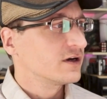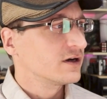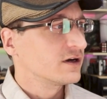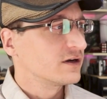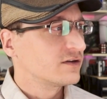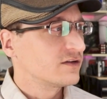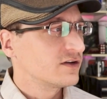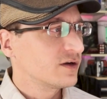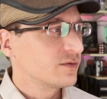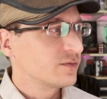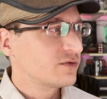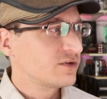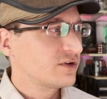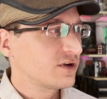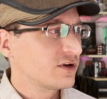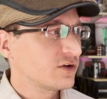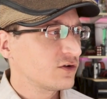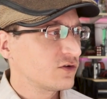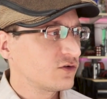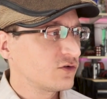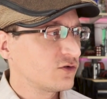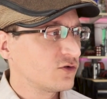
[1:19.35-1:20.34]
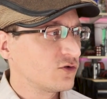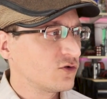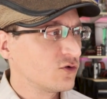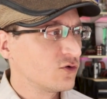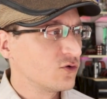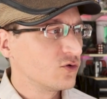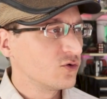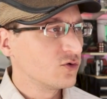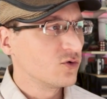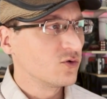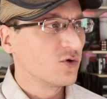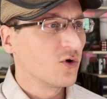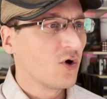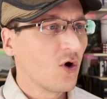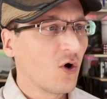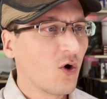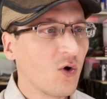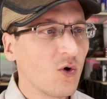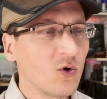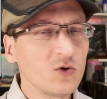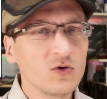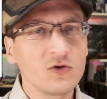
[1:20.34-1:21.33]
attempting to
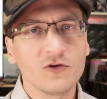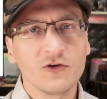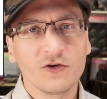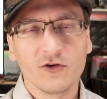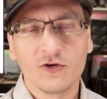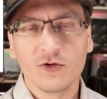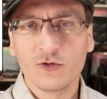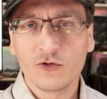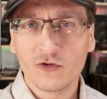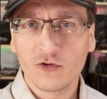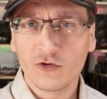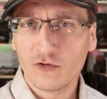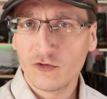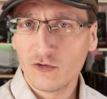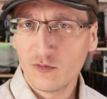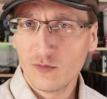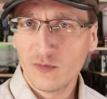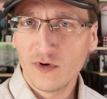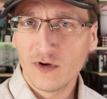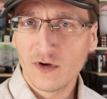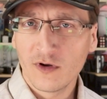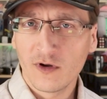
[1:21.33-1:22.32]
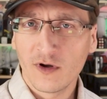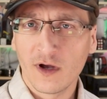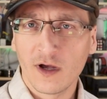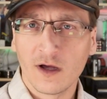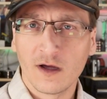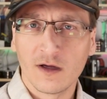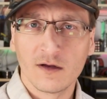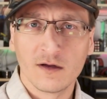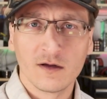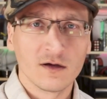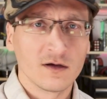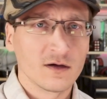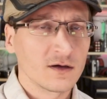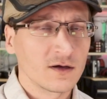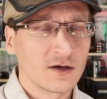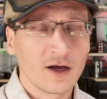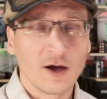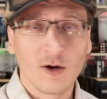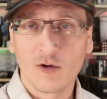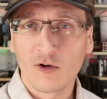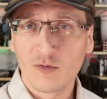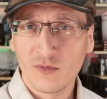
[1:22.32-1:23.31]
hold YouTube
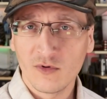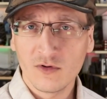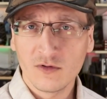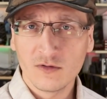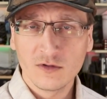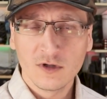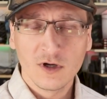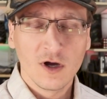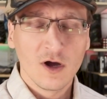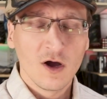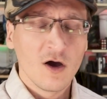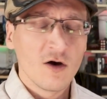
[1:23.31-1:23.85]
accountable